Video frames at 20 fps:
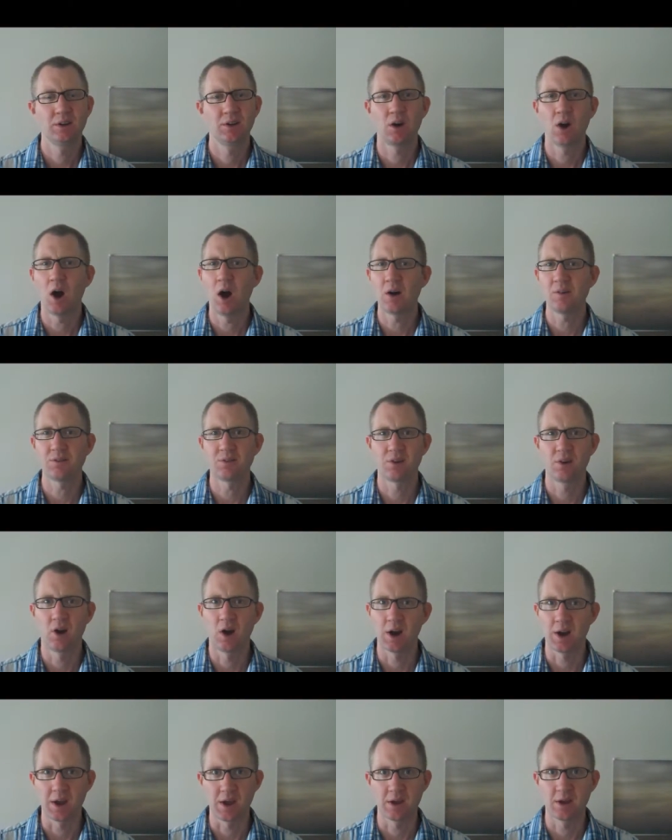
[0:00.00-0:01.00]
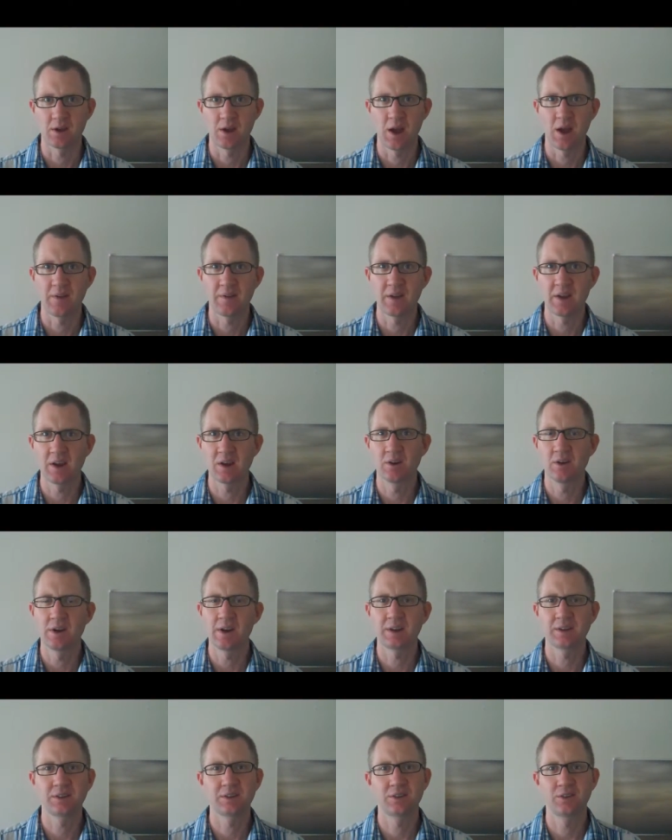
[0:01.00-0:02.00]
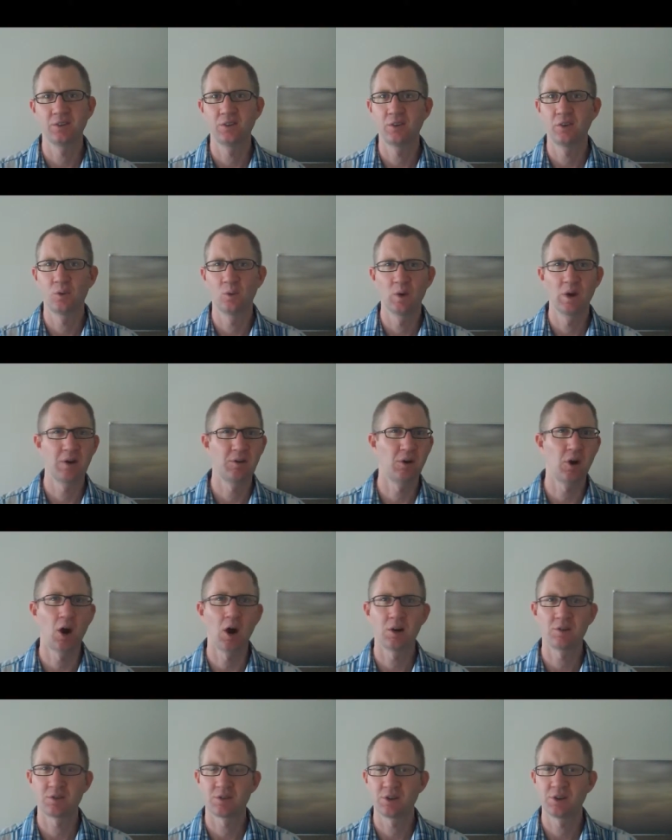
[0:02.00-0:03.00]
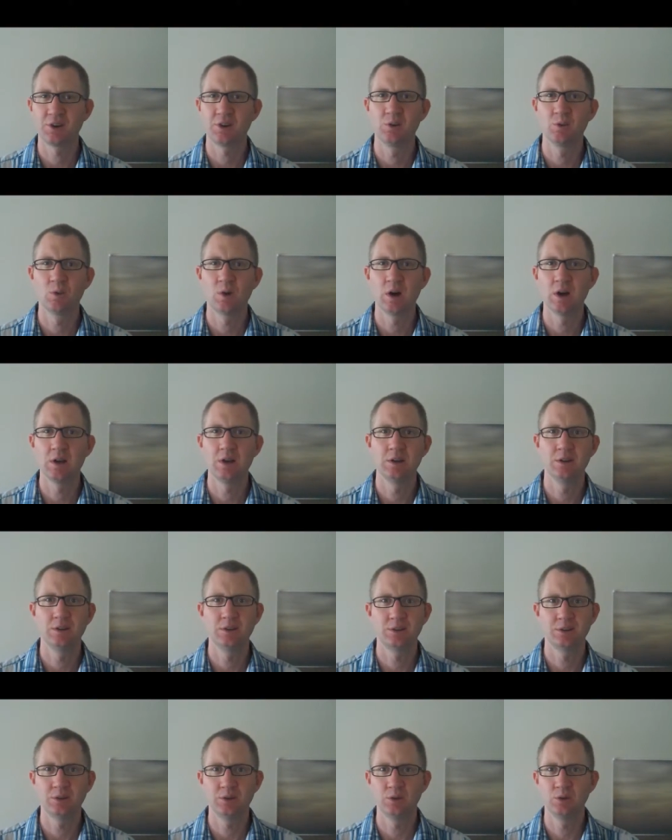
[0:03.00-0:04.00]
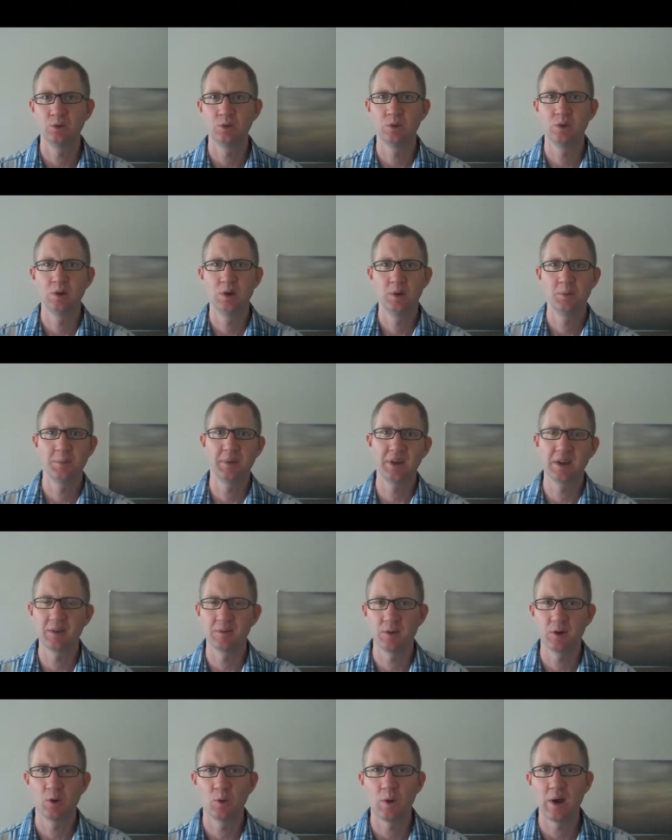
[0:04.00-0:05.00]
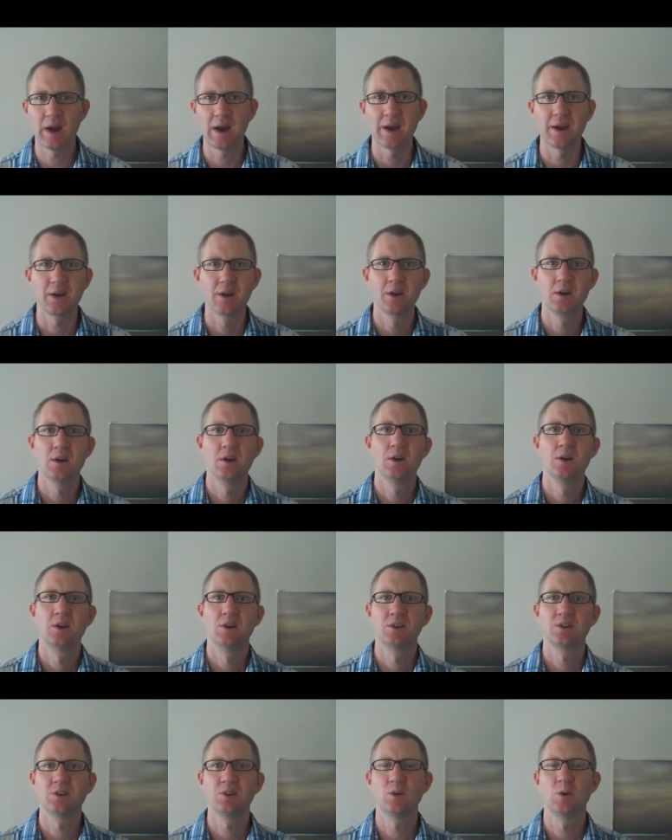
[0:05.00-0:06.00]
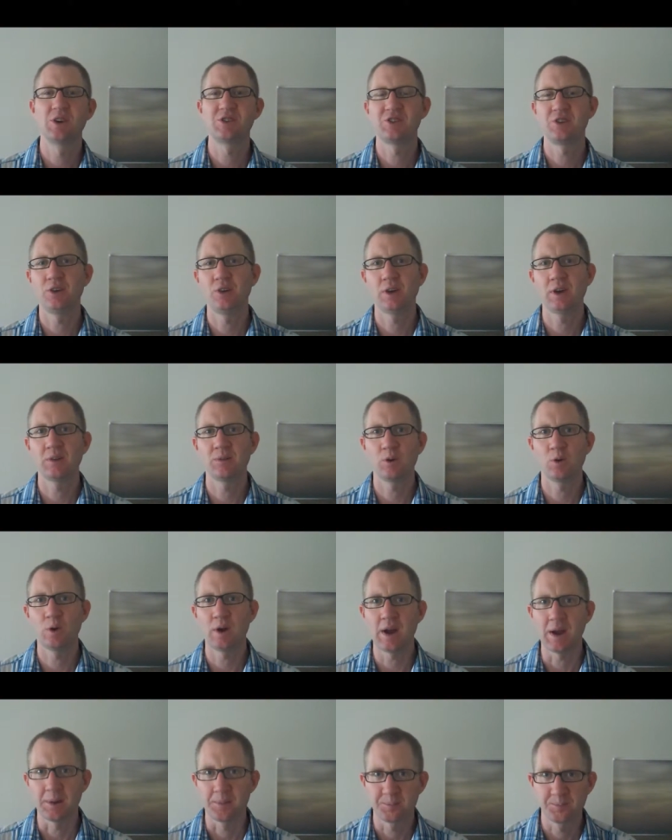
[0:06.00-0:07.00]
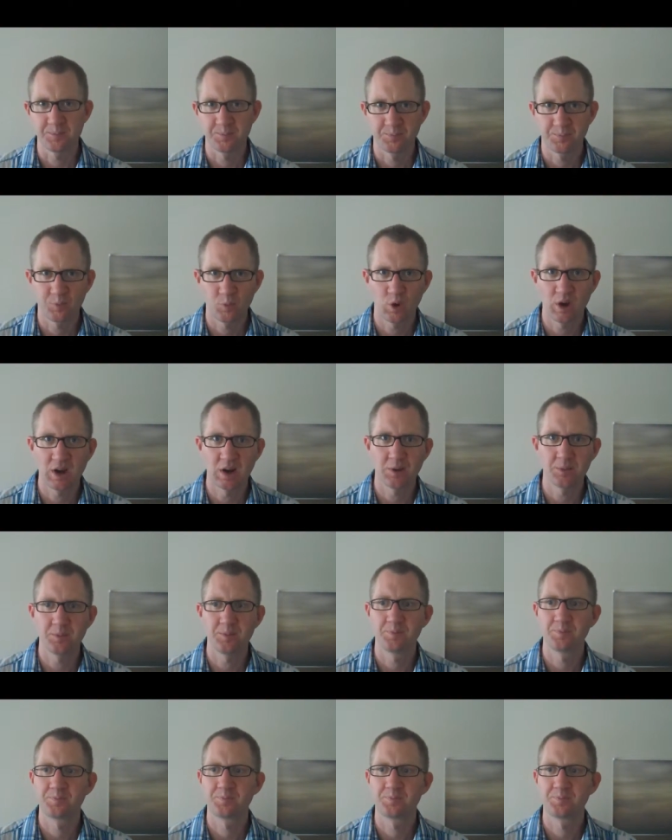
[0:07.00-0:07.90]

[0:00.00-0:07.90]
offer on it, and then it links to whatever offer you want to be given away. So what should you give away? Well,